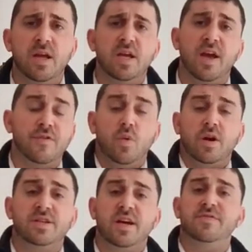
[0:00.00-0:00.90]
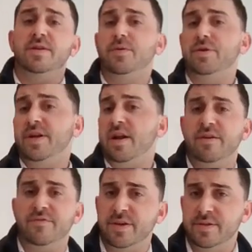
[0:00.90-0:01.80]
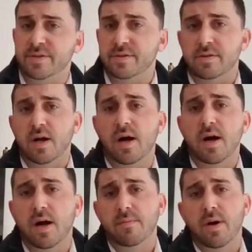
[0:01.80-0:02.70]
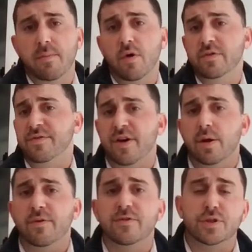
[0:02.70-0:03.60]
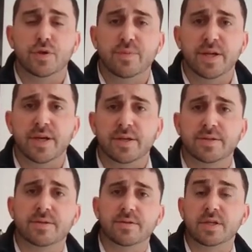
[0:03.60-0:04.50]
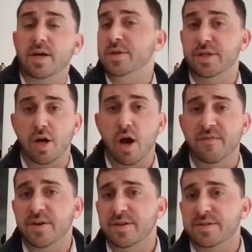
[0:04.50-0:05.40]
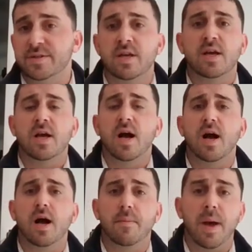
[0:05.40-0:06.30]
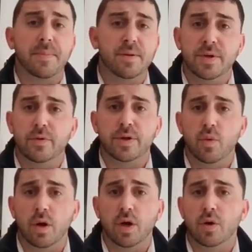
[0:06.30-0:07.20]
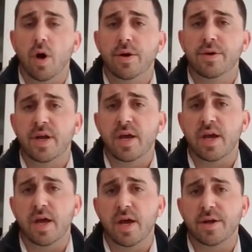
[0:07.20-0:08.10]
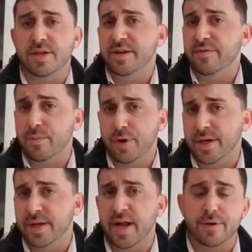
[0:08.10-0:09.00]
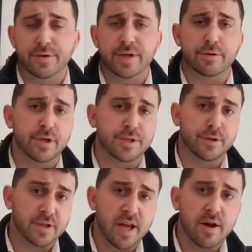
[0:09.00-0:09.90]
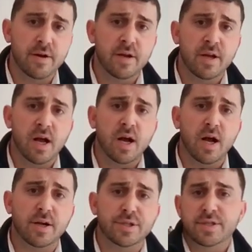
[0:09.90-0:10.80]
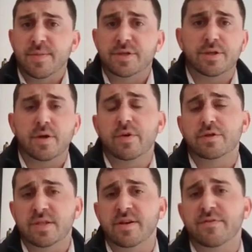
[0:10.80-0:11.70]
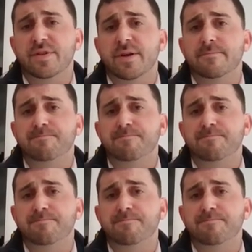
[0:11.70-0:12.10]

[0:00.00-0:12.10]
If you want to dive deeper into any of these, I'm always available for Zoom meetings, come into the office. I'm happy to meet with you one-on-one and can even bring in Henry, Chris, or Claire just to make sure that we address everything.